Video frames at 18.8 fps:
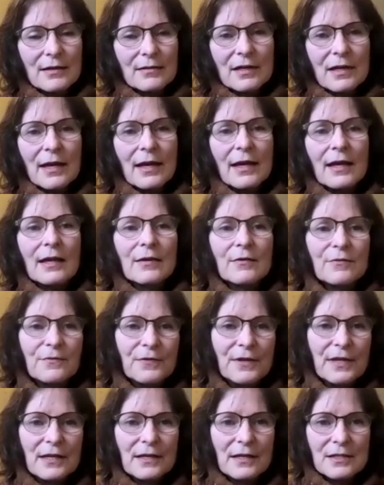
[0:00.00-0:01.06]
can
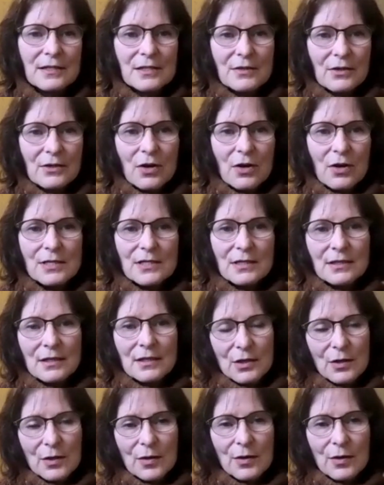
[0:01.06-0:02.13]
feed into the content that
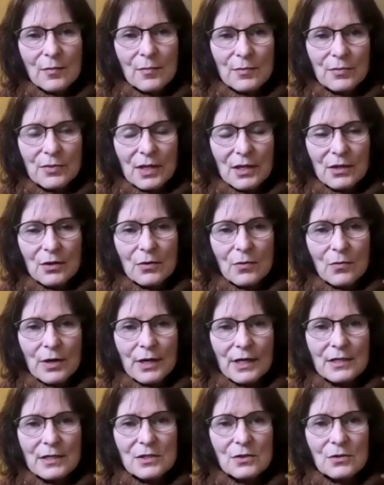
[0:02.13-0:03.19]
you're
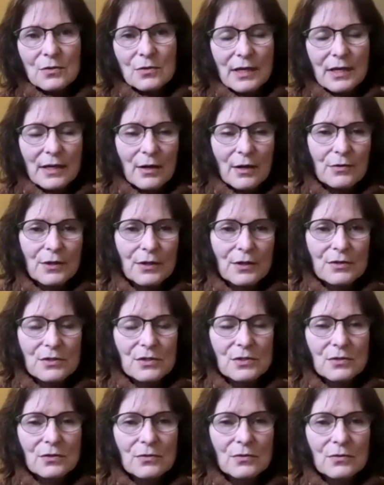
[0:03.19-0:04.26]
wanting to get out there
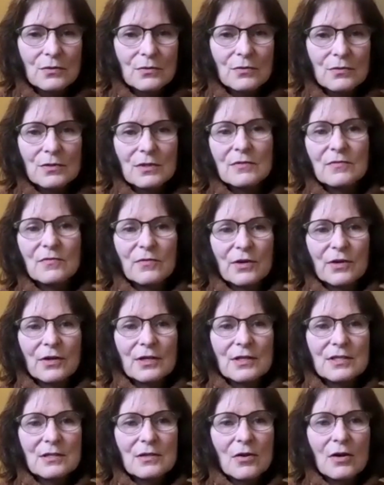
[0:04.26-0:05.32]
to the
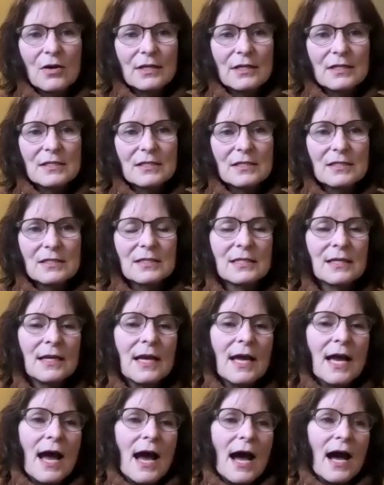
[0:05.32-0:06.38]
various audiences.
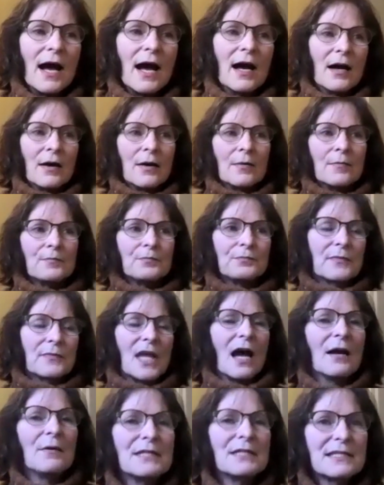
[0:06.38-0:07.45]
I
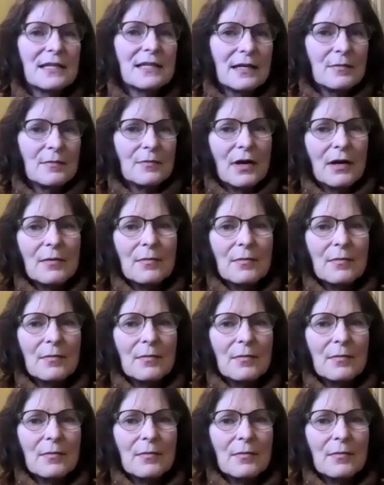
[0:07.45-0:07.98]
would say